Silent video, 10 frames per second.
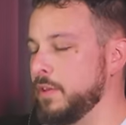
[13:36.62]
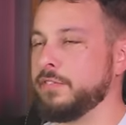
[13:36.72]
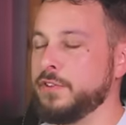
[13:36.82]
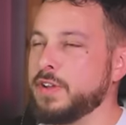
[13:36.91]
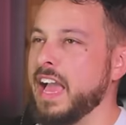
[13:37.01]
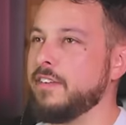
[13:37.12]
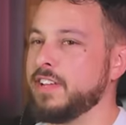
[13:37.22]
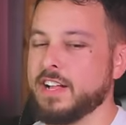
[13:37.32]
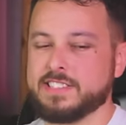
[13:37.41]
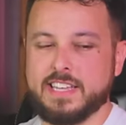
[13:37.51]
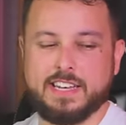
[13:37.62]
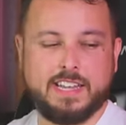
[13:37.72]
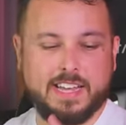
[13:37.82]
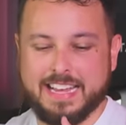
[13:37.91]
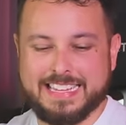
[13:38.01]
with a few caveats that
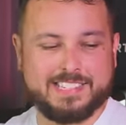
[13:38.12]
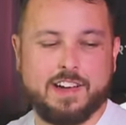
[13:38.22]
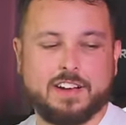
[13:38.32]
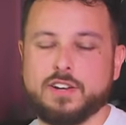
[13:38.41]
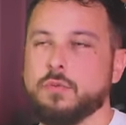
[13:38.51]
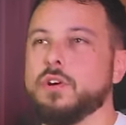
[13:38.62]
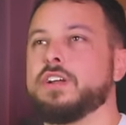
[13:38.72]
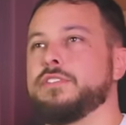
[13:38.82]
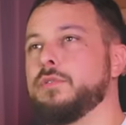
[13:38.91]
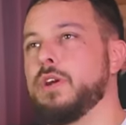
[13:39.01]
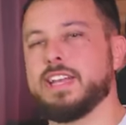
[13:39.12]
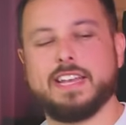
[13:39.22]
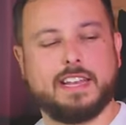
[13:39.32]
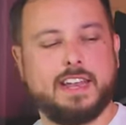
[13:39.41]
it's not gonna work if you wanna get